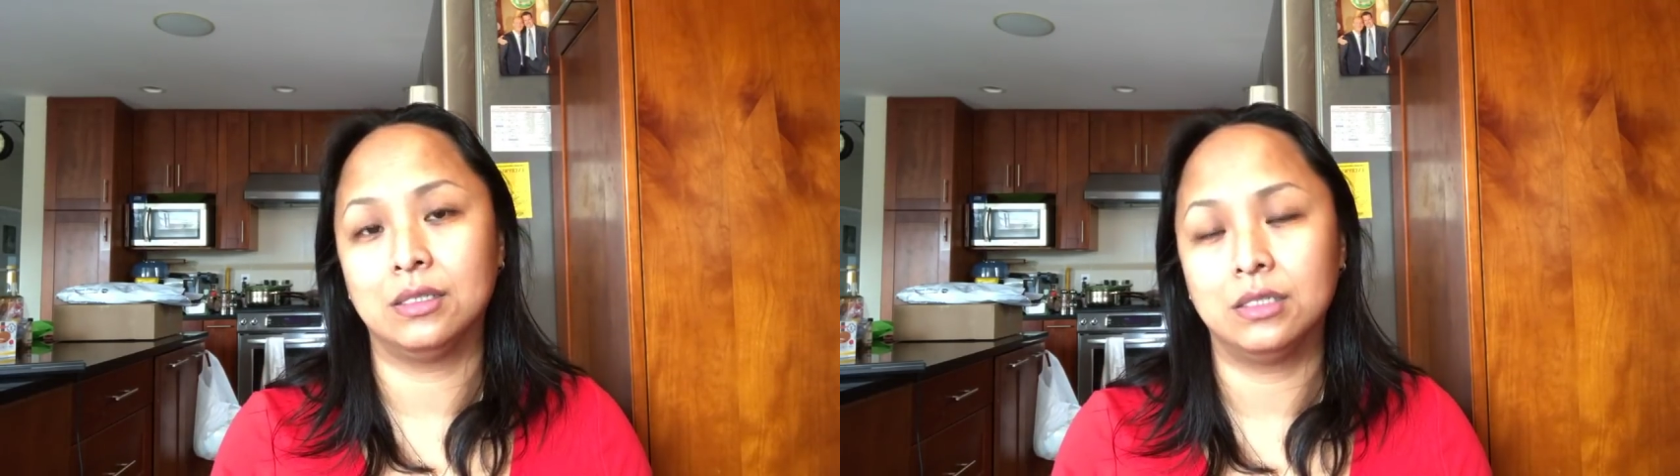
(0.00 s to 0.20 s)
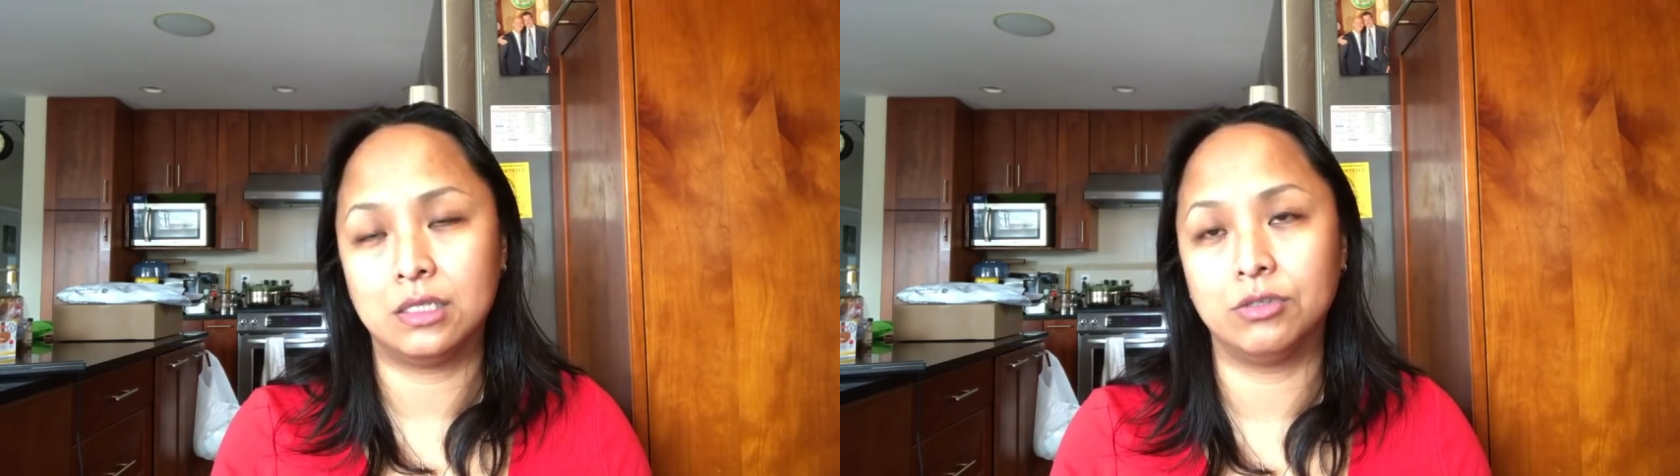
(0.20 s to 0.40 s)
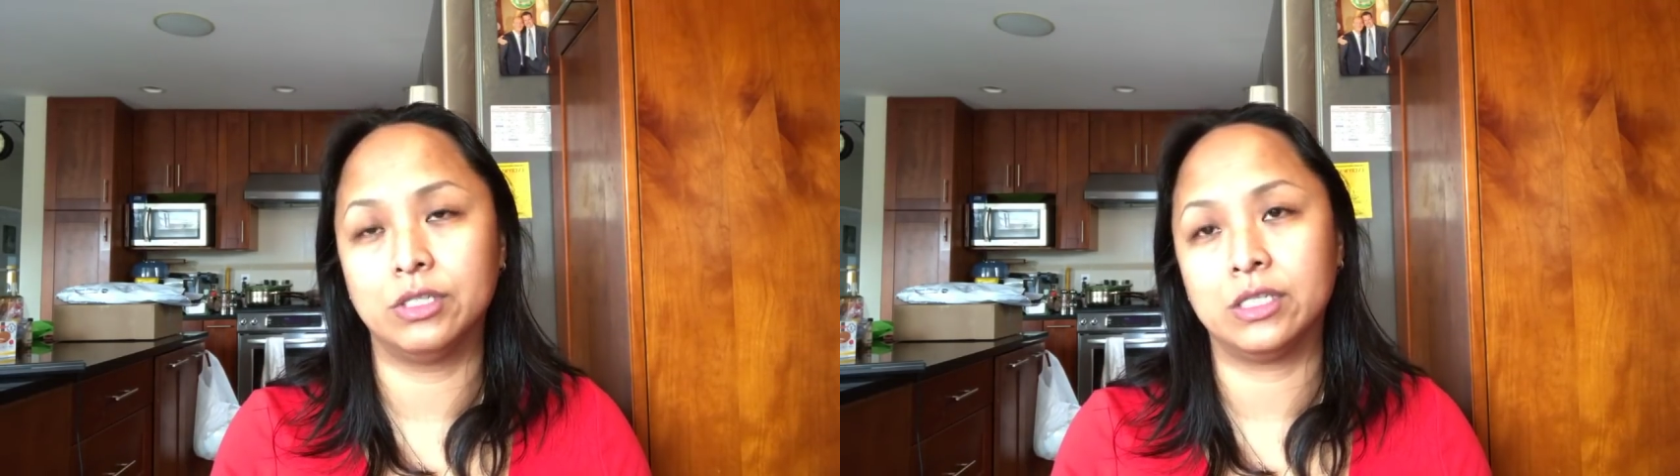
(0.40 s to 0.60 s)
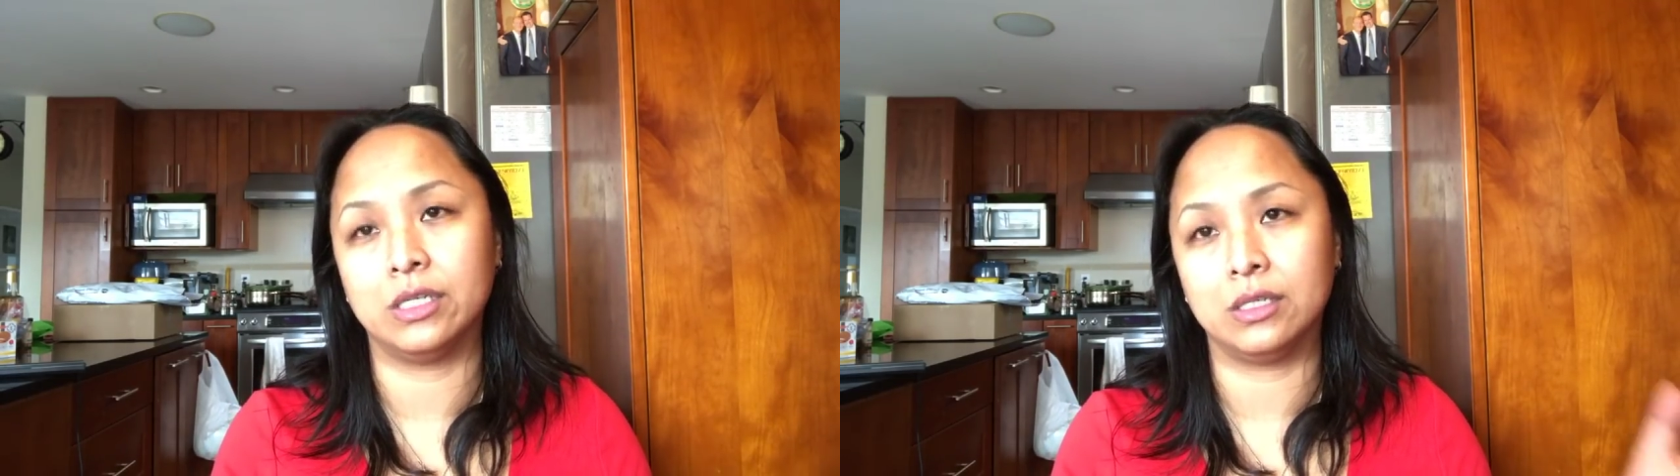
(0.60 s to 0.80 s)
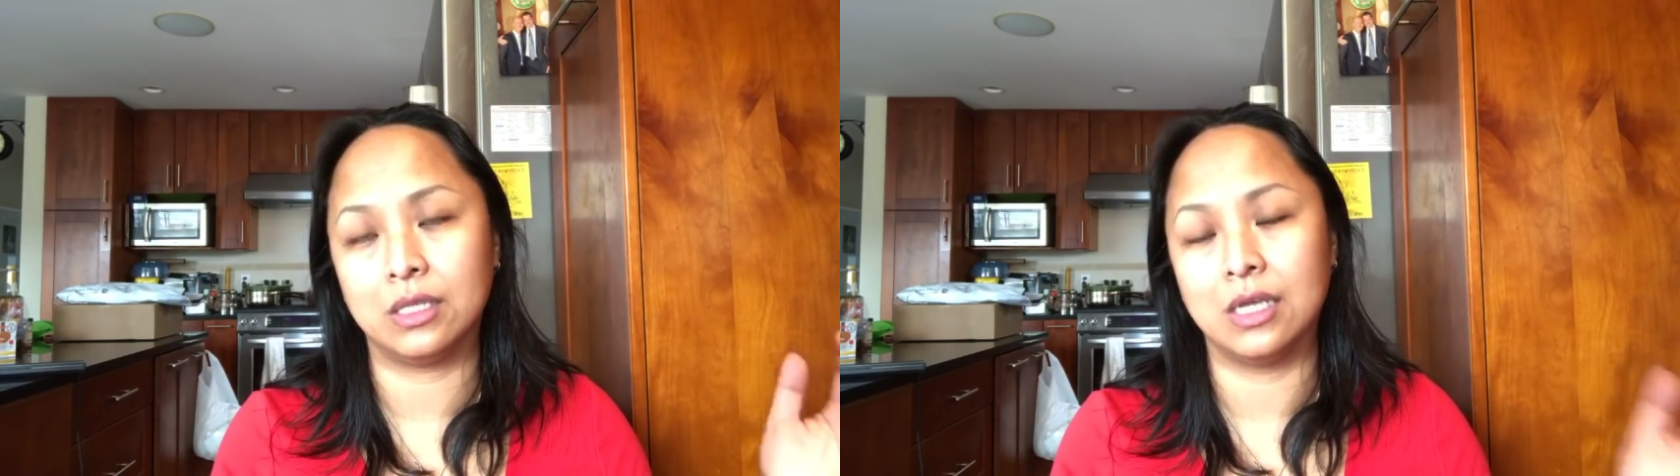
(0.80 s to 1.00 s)

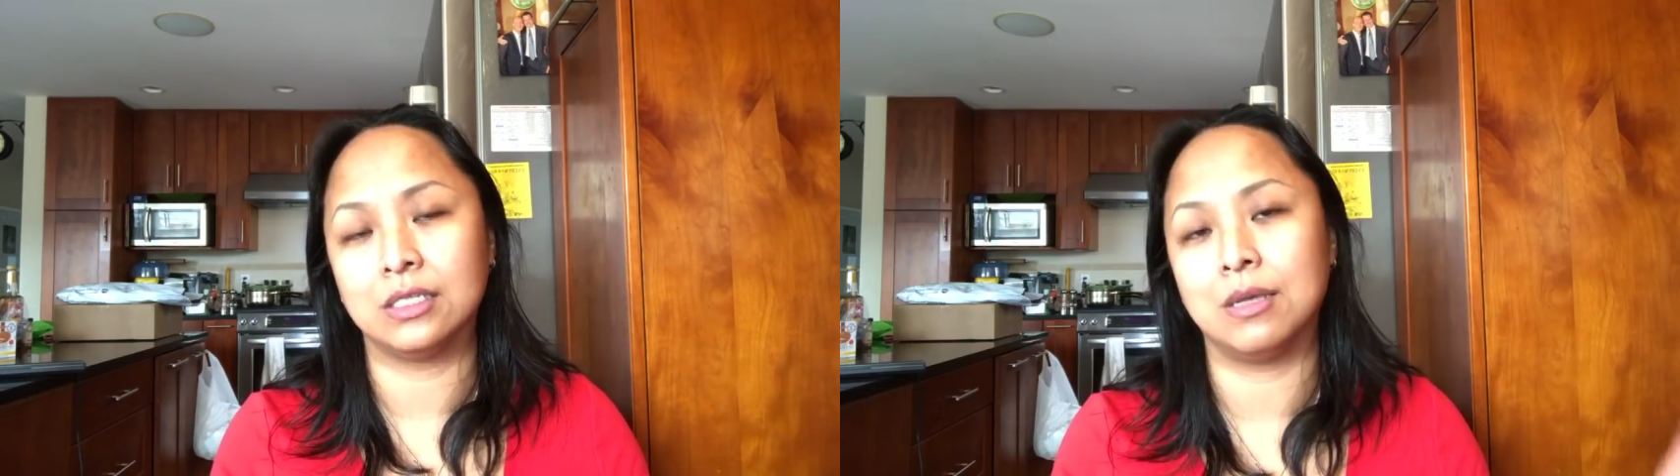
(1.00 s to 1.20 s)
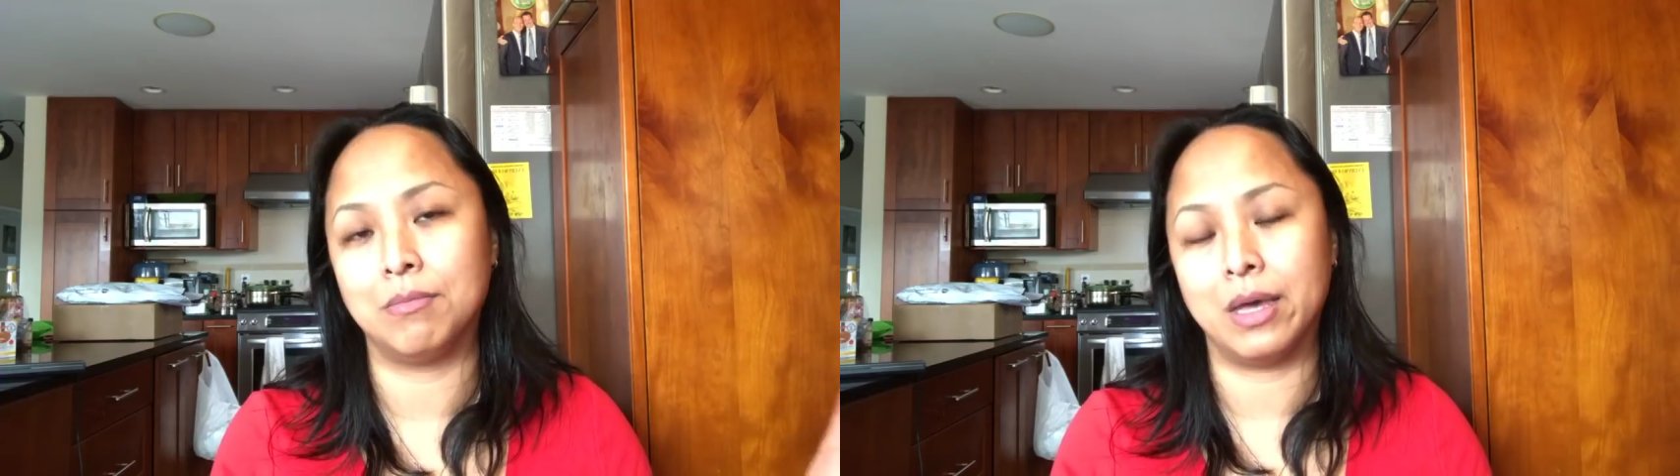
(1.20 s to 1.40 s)
Seriously, doesn't